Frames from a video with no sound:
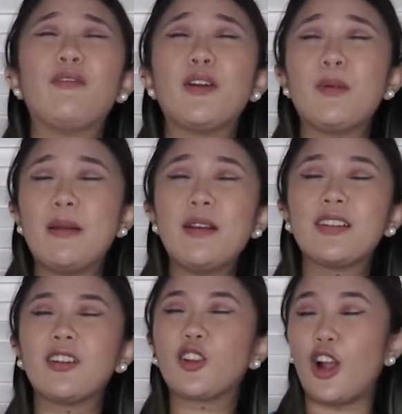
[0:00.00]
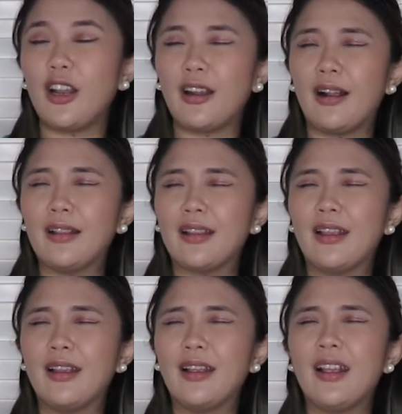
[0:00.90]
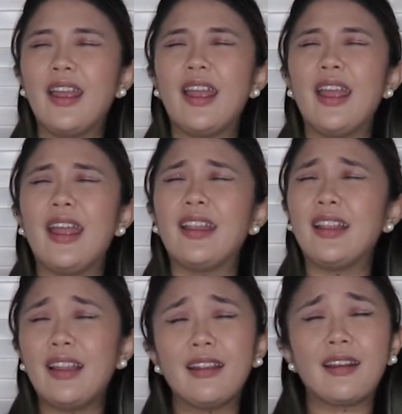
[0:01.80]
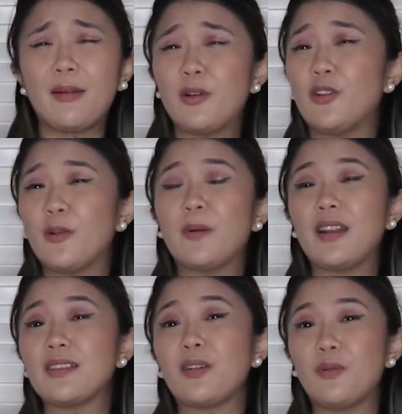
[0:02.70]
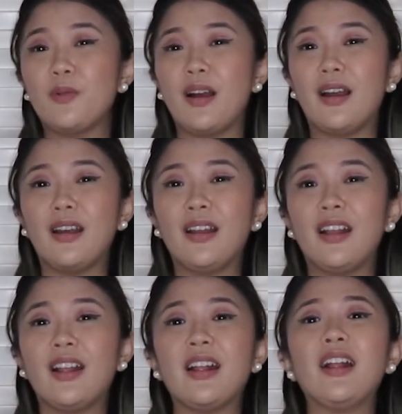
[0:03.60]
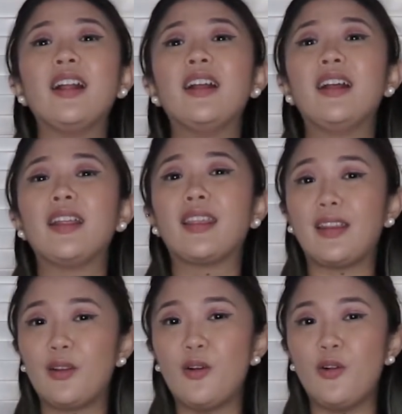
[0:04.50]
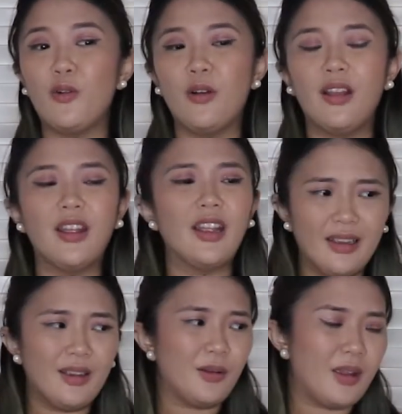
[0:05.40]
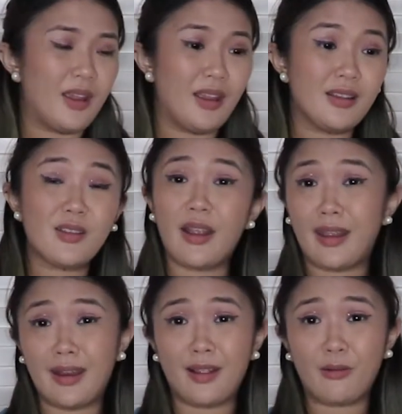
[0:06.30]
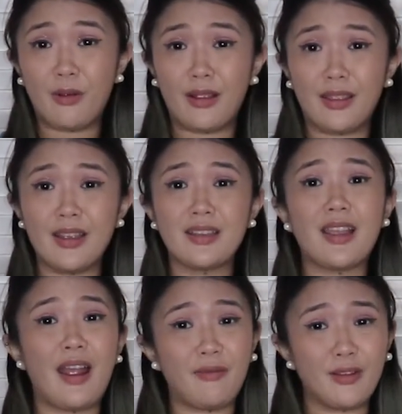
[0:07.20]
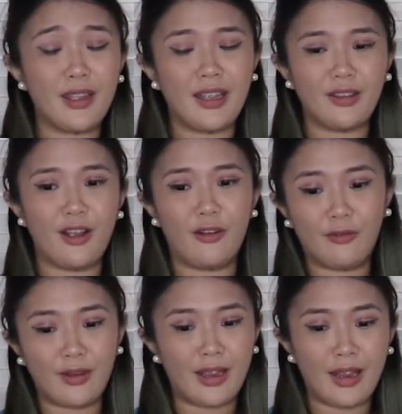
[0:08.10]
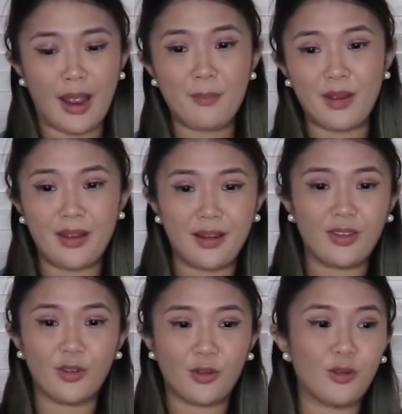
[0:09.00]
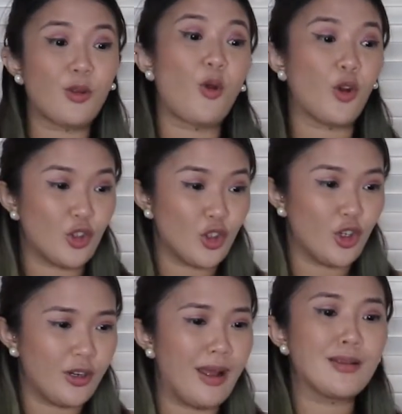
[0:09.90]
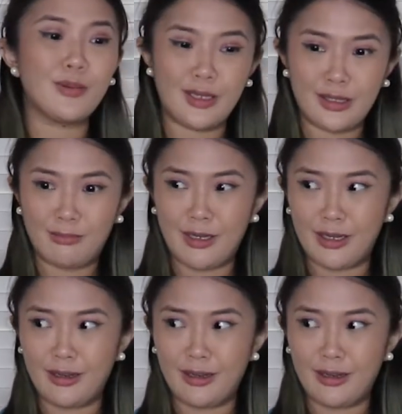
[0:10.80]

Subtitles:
your babies are tolerant, and they like reclamador parehas ako ah, then go. Okay, so I cannot wear this. I have to take it off. Okay, I'm being tortured as we speak.